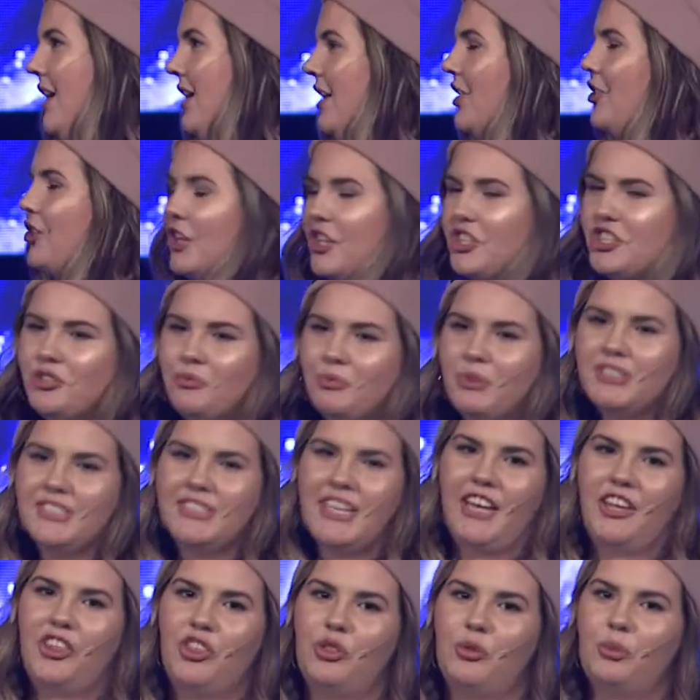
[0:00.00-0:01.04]
Christian was
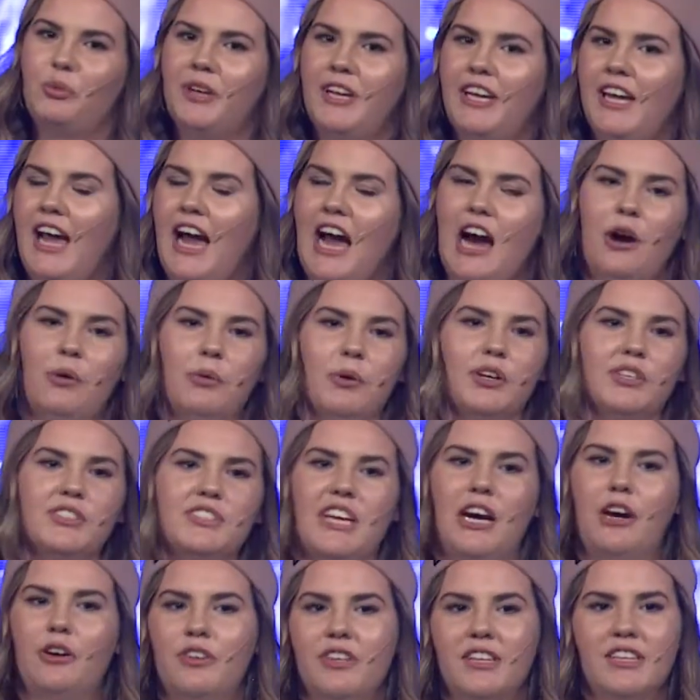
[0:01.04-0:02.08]
3 hours
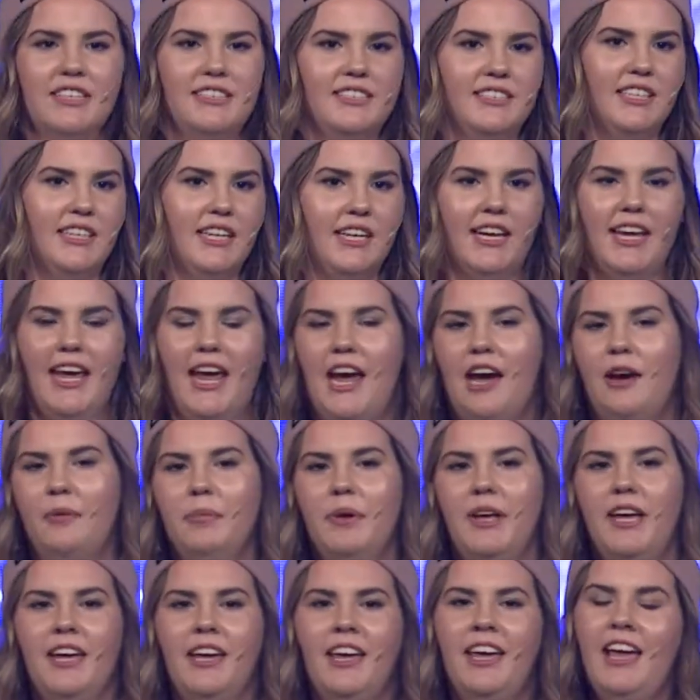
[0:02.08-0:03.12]
out of the city
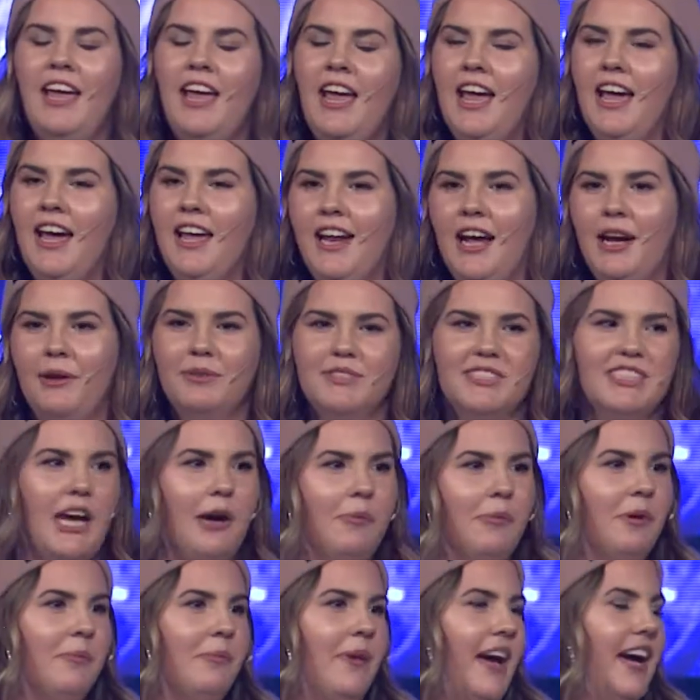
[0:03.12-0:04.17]
camping, and I was
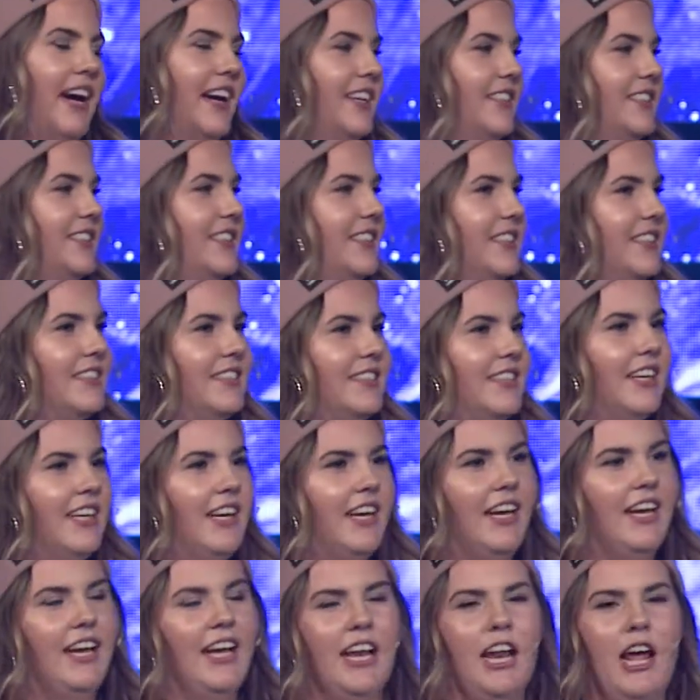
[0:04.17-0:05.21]
coming back into the
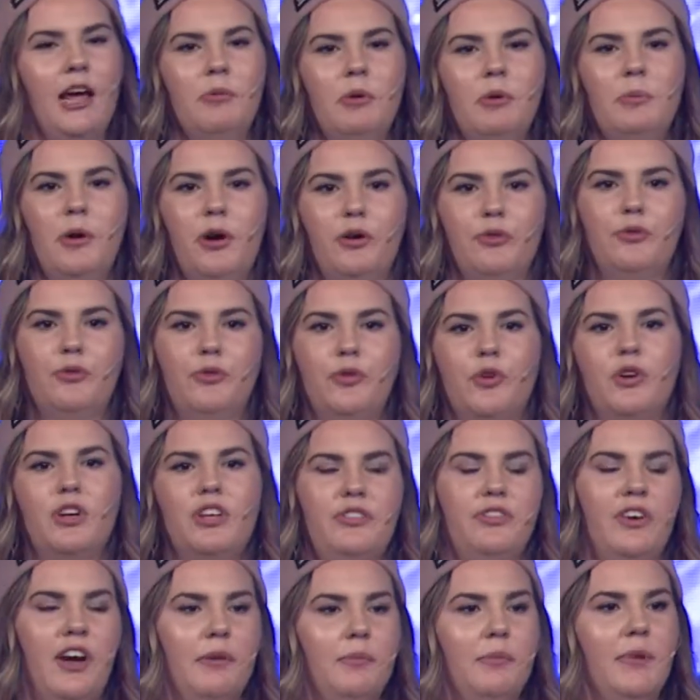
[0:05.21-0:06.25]
city, and I'm about
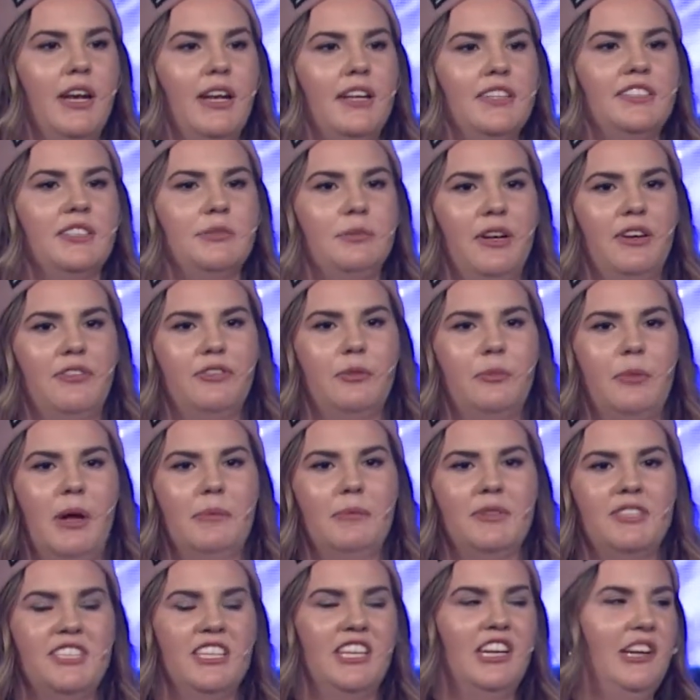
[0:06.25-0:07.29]
45 minutes away from
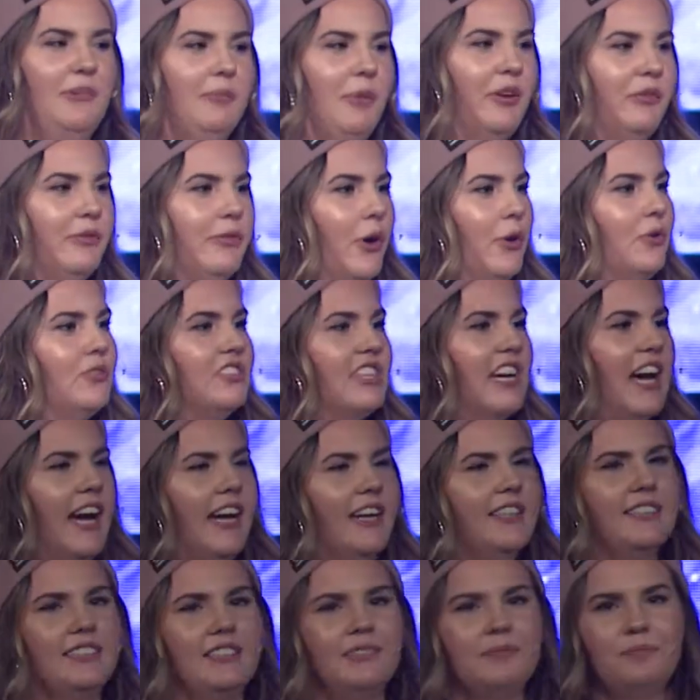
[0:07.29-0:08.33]
Edmonton, and my phone
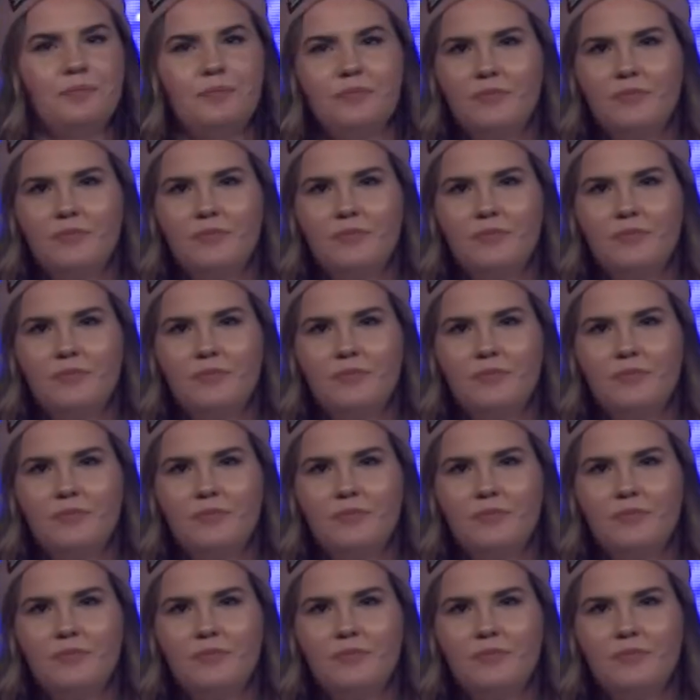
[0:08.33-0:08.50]
dies.